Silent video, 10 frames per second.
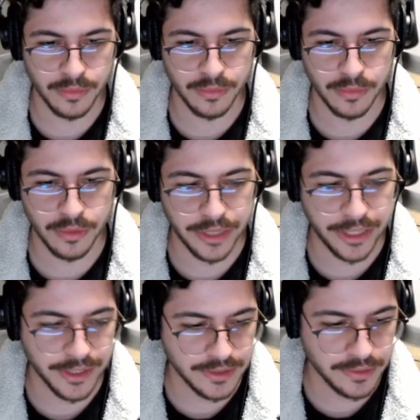All right,
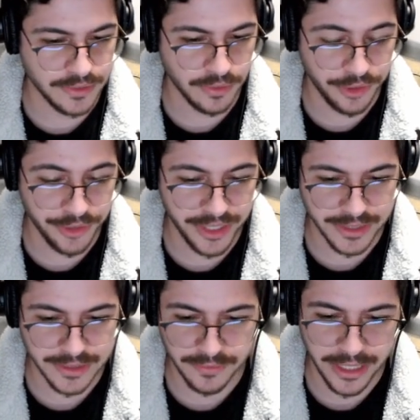guys. So here it
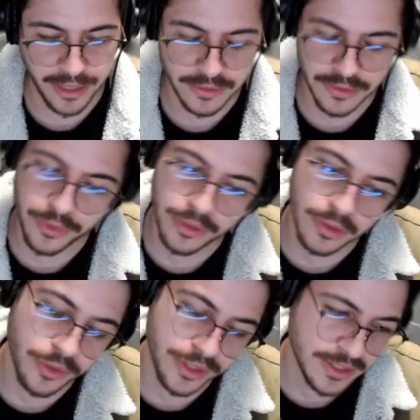is, right? So we're
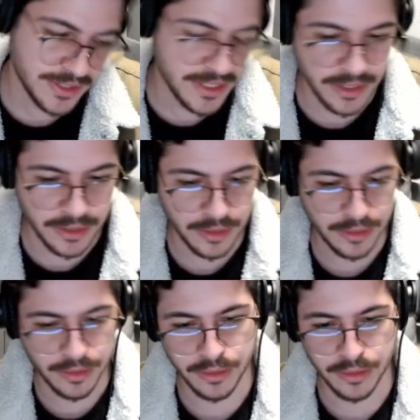loading the
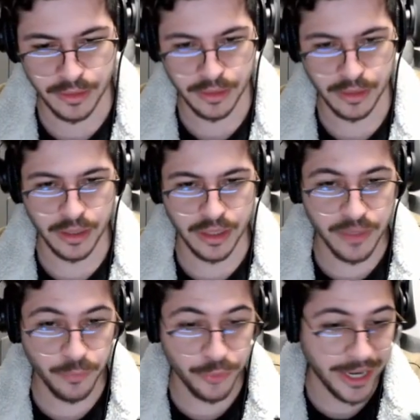scene, and
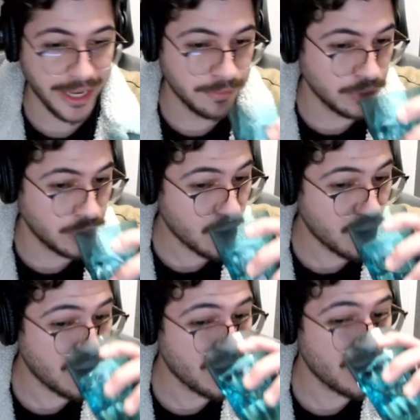then we're able